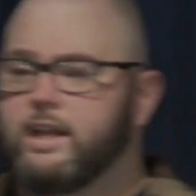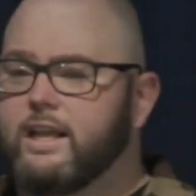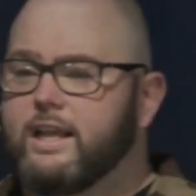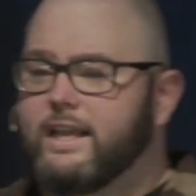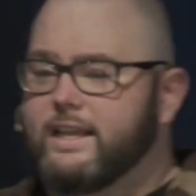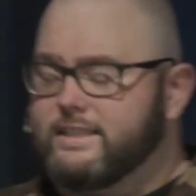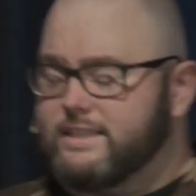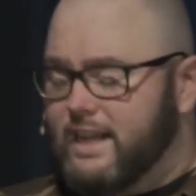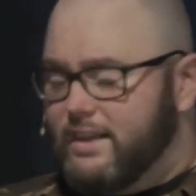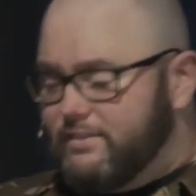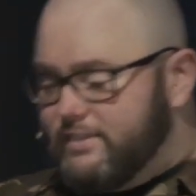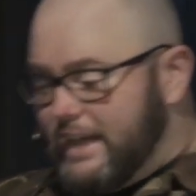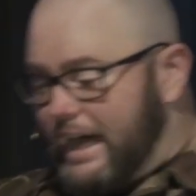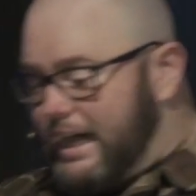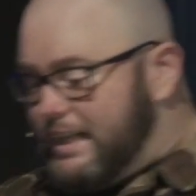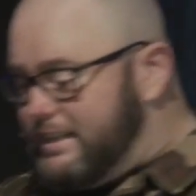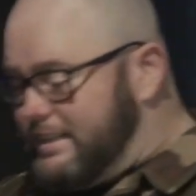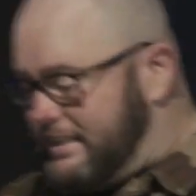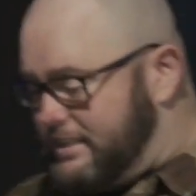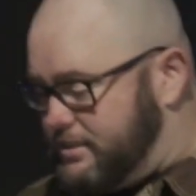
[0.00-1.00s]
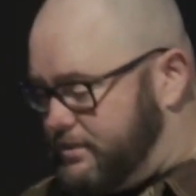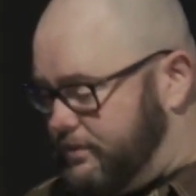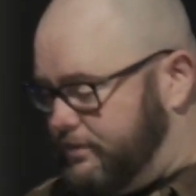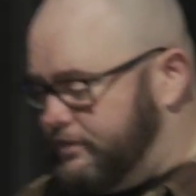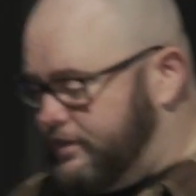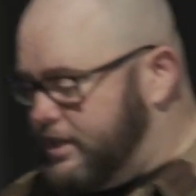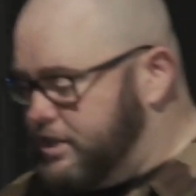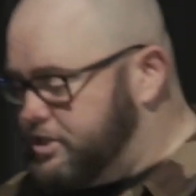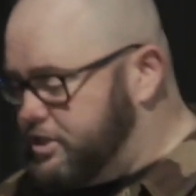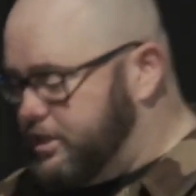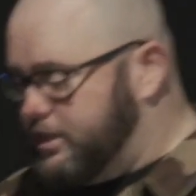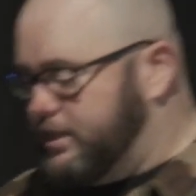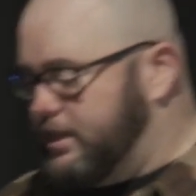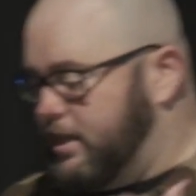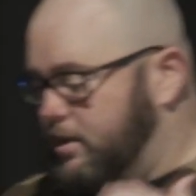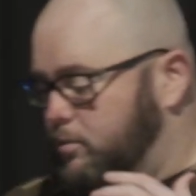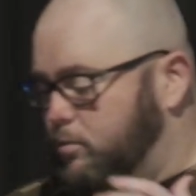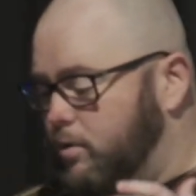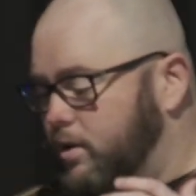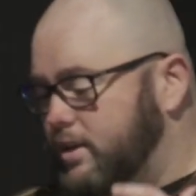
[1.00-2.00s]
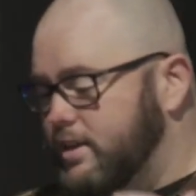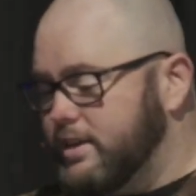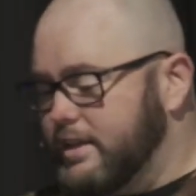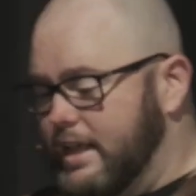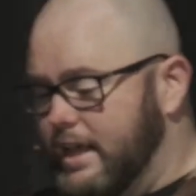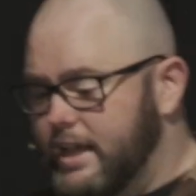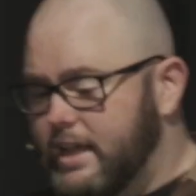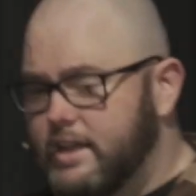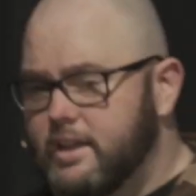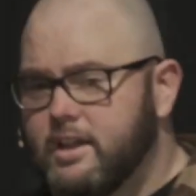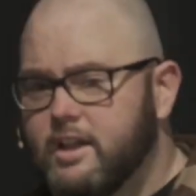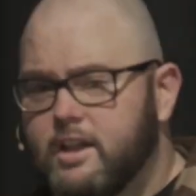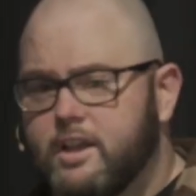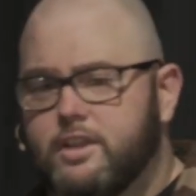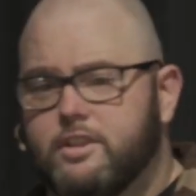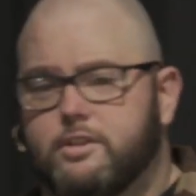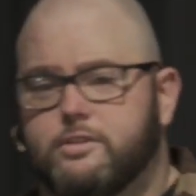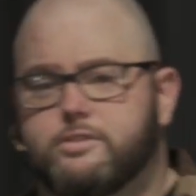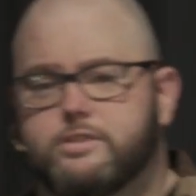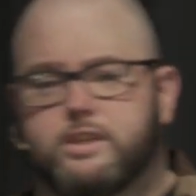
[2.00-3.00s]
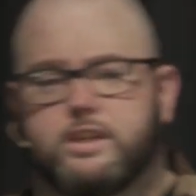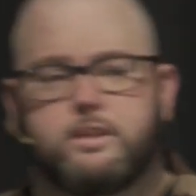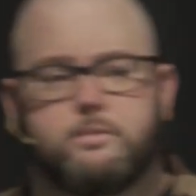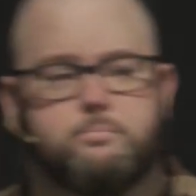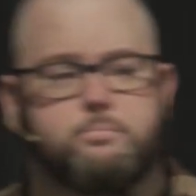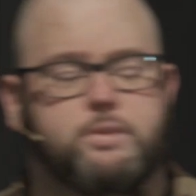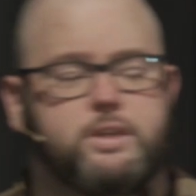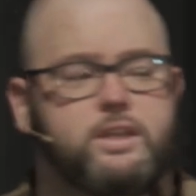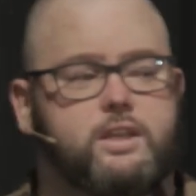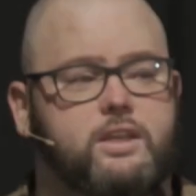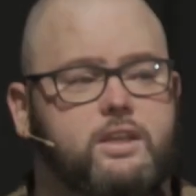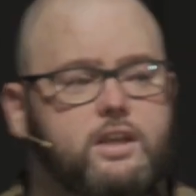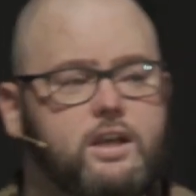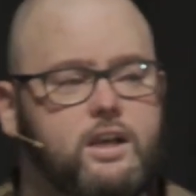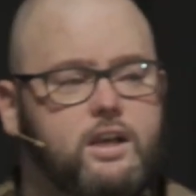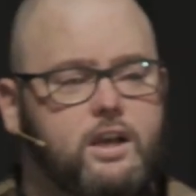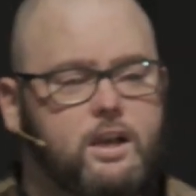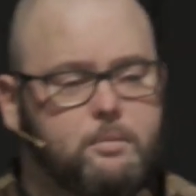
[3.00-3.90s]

is I've got this vision that one day there's going to be a,